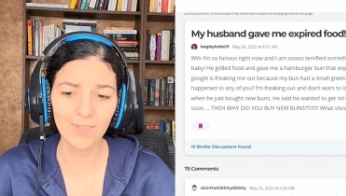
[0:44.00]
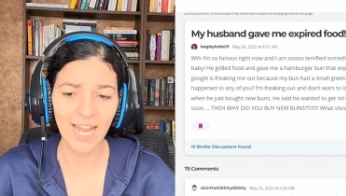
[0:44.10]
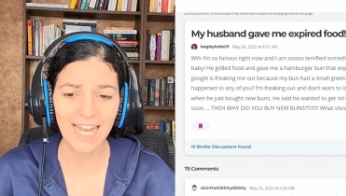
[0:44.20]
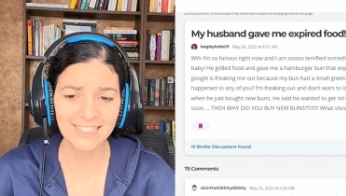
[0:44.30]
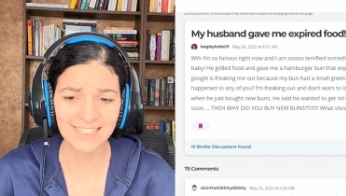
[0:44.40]

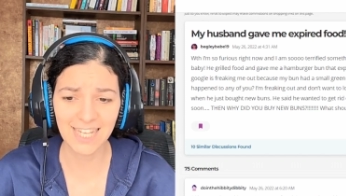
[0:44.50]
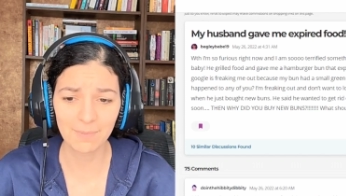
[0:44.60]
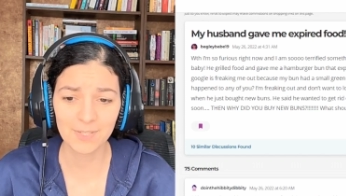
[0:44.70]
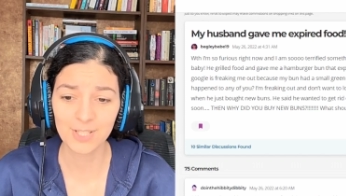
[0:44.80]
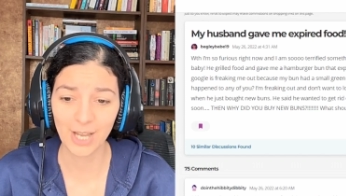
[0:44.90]
Has this
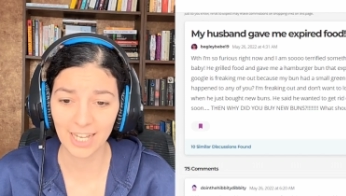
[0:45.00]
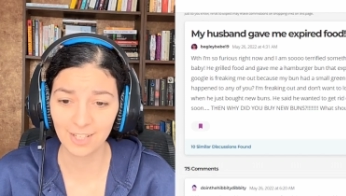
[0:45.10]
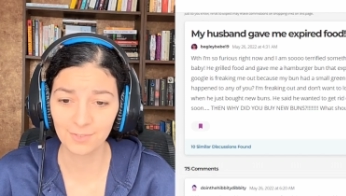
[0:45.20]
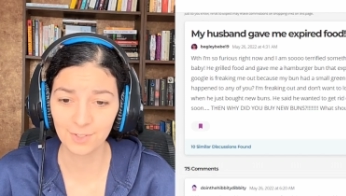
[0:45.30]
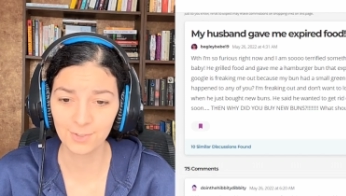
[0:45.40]
happened to
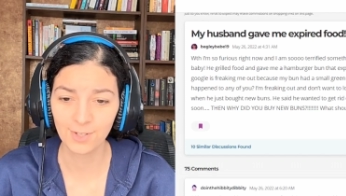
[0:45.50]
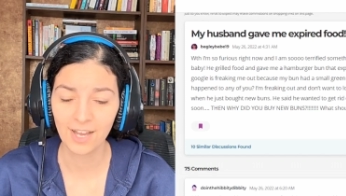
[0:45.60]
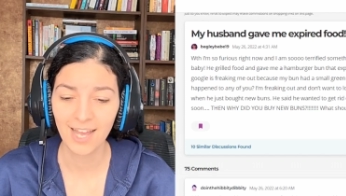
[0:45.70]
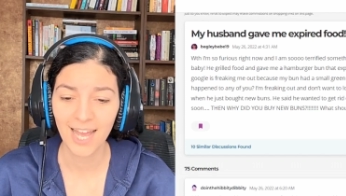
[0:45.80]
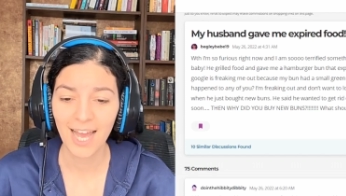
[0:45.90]
any of you?
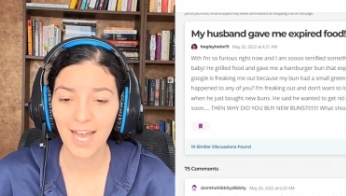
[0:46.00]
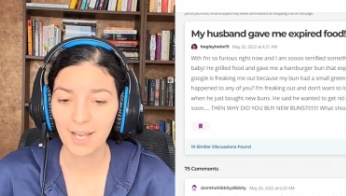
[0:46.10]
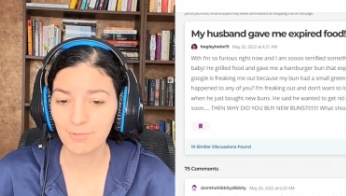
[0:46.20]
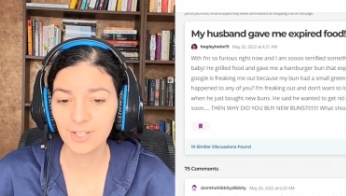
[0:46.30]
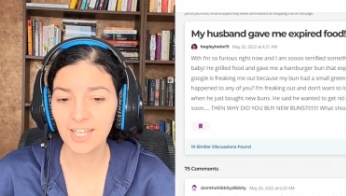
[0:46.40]

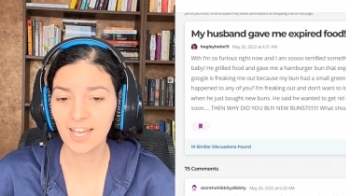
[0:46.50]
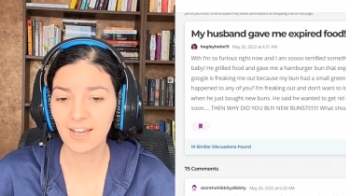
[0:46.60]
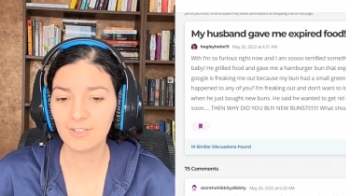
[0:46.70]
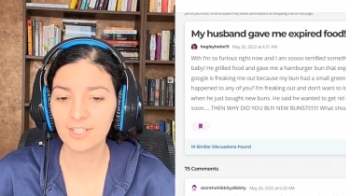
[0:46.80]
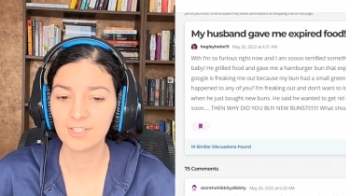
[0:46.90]
I'm freaking
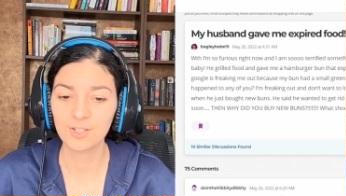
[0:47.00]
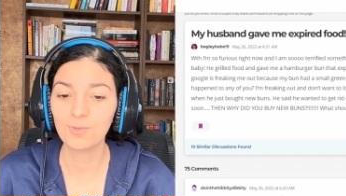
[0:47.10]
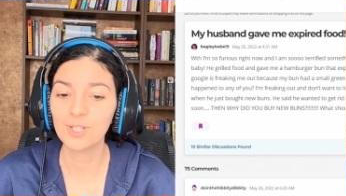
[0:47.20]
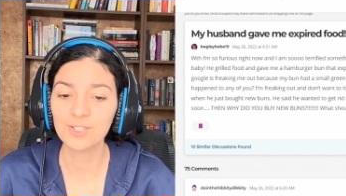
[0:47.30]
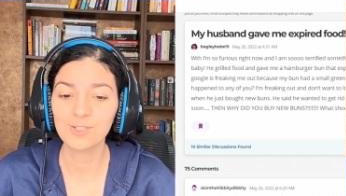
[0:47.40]
out and don't
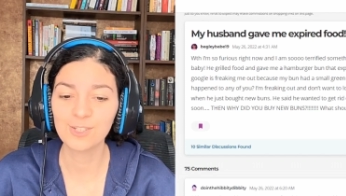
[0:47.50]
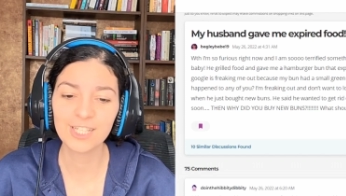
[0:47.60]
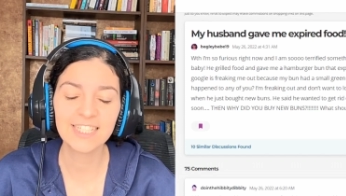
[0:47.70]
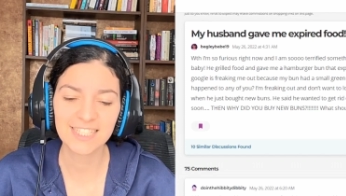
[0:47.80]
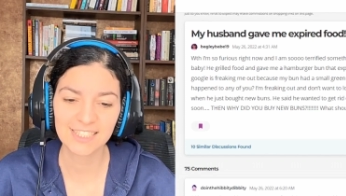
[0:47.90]
want to look
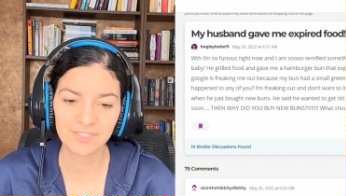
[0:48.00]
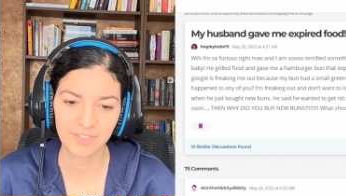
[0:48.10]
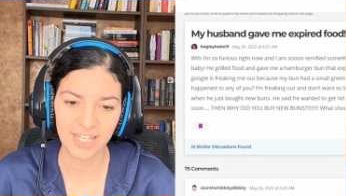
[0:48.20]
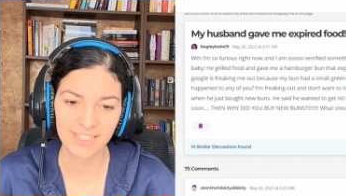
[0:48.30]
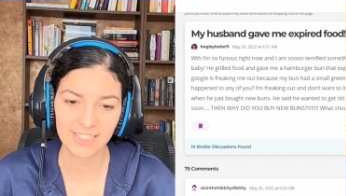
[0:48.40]
at his
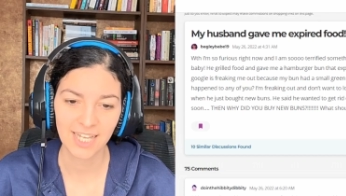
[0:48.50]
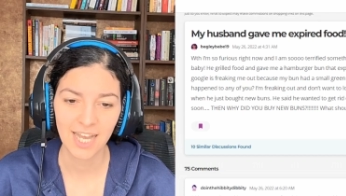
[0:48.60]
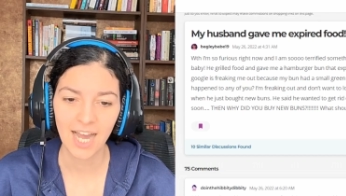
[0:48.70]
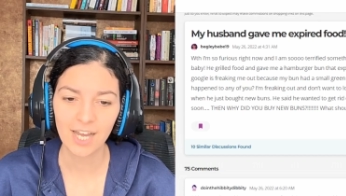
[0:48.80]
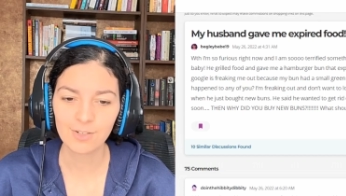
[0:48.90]
face.
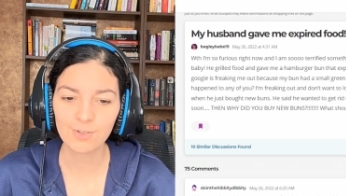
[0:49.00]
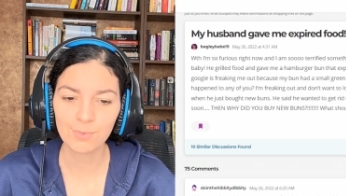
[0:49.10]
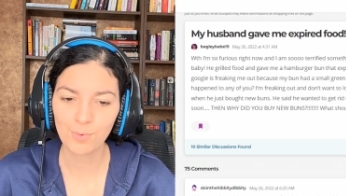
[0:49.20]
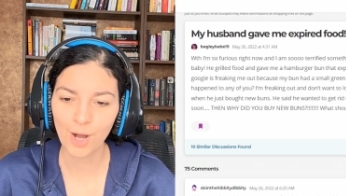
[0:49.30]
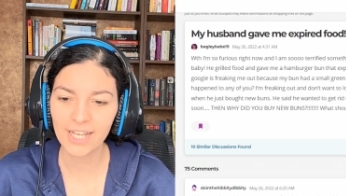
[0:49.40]
I don't know
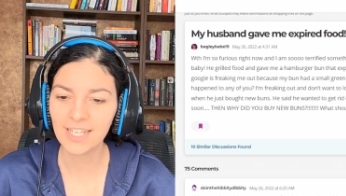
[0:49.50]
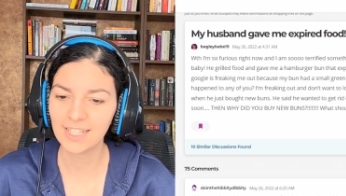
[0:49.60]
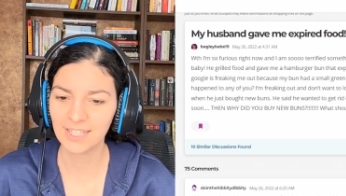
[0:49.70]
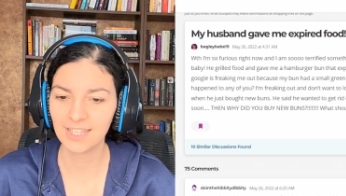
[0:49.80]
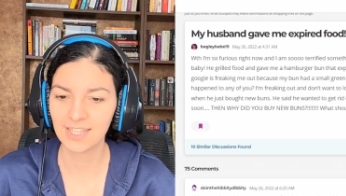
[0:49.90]
why he
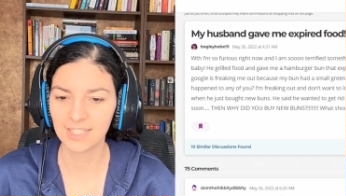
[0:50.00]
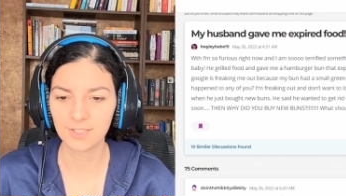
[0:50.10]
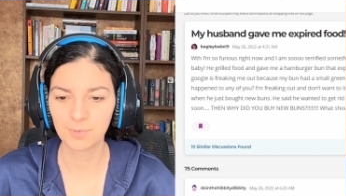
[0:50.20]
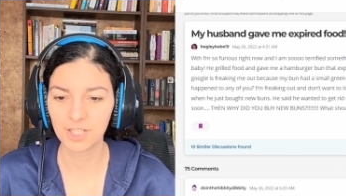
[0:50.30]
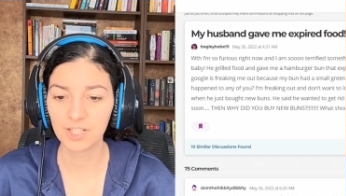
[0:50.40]
did
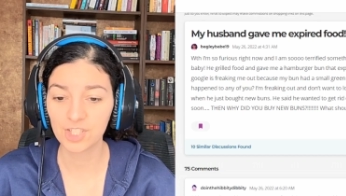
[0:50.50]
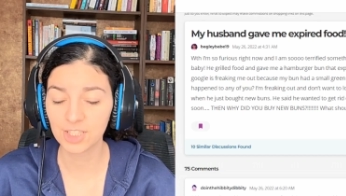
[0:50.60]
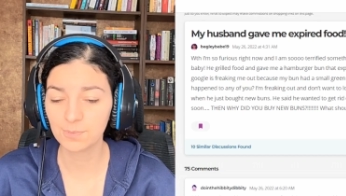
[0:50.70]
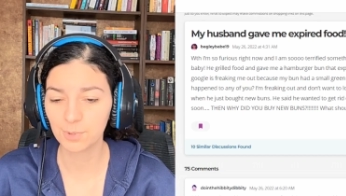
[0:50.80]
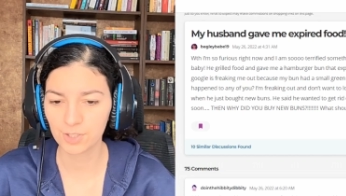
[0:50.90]
this when he
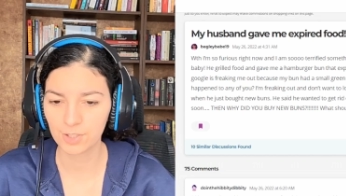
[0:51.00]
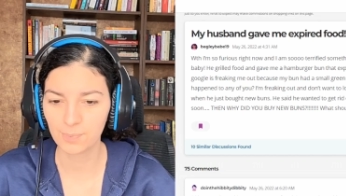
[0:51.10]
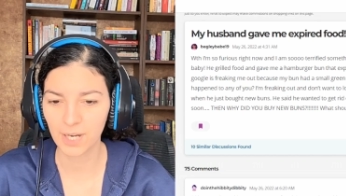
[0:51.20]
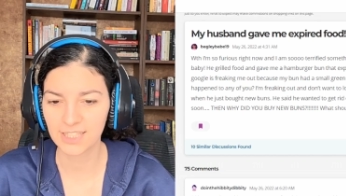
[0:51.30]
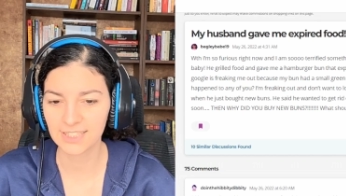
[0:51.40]
just bought new
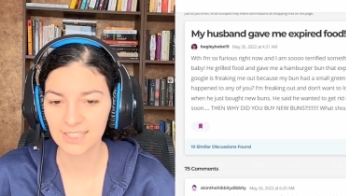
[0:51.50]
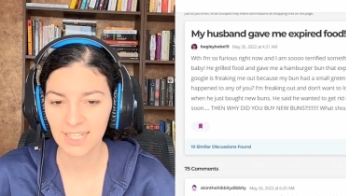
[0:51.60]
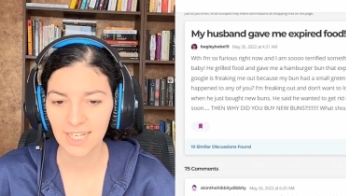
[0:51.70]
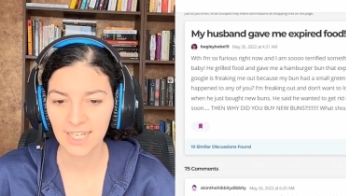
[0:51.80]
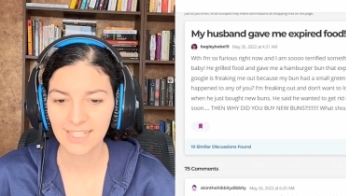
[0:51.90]
buns.
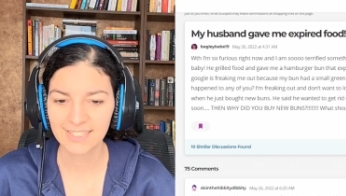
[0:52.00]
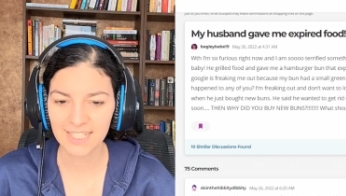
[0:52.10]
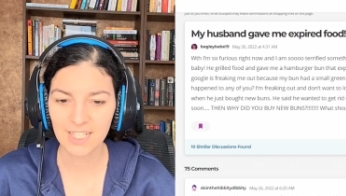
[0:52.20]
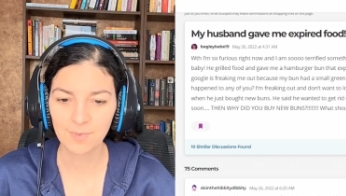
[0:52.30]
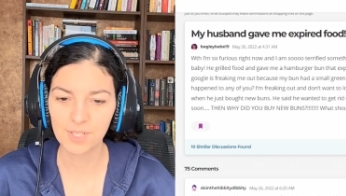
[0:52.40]
He
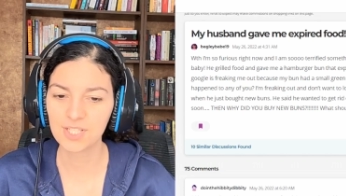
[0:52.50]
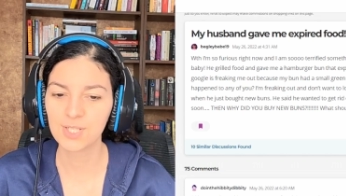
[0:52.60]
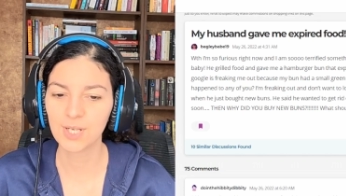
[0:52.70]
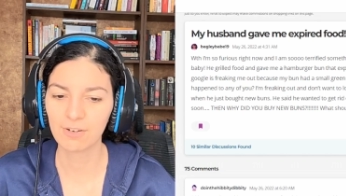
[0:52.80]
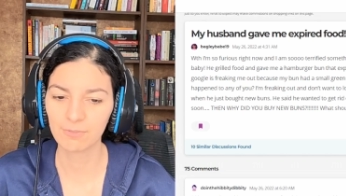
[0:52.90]
said he wanted
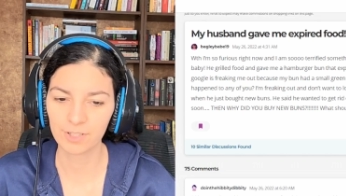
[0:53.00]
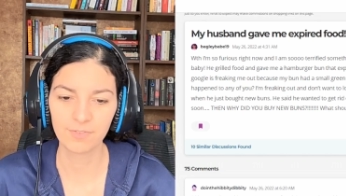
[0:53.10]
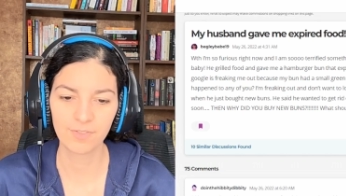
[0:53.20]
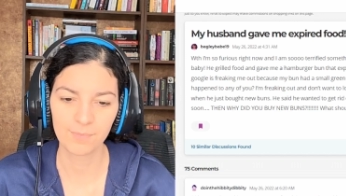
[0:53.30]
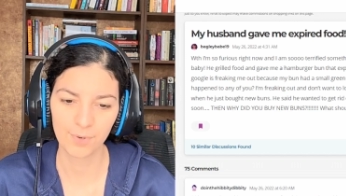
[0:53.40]
to get rid
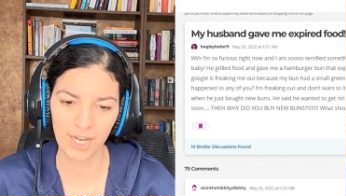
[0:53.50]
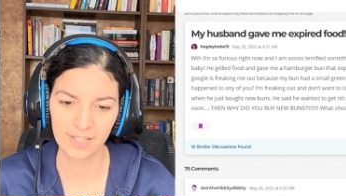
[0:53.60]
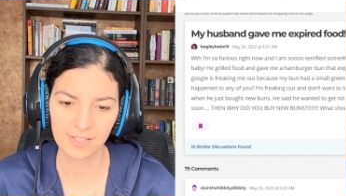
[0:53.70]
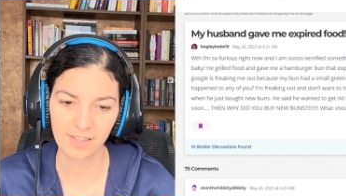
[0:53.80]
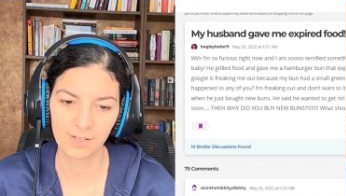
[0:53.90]
of the
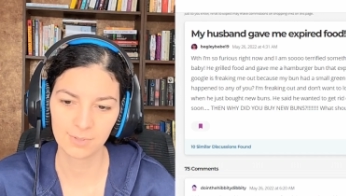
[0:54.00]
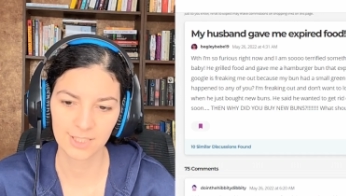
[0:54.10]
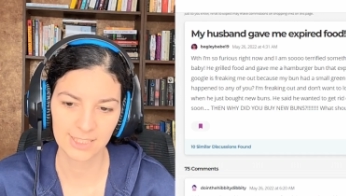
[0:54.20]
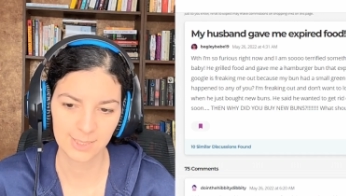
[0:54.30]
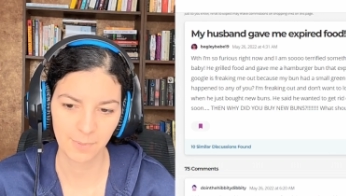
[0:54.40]
bread that would
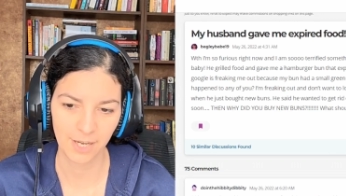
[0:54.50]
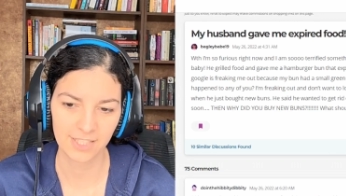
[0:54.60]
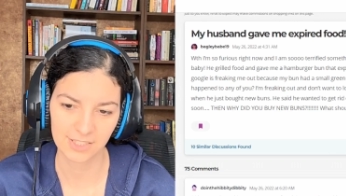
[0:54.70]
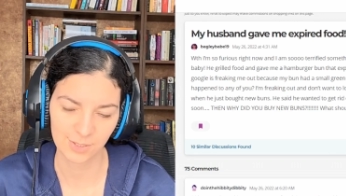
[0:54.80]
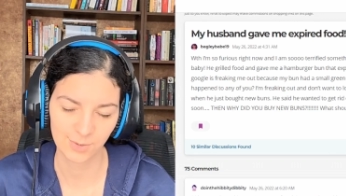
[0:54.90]

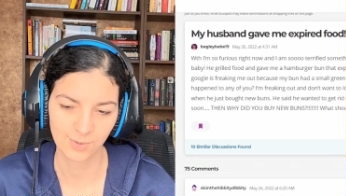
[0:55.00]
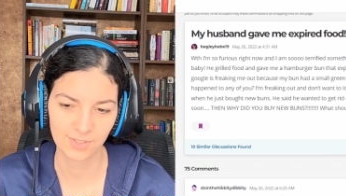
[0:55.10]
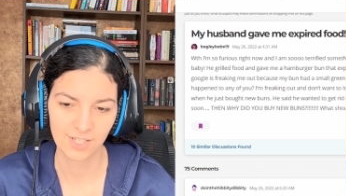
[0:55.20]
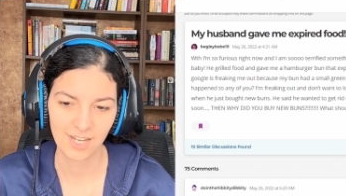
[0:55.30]
expire soon.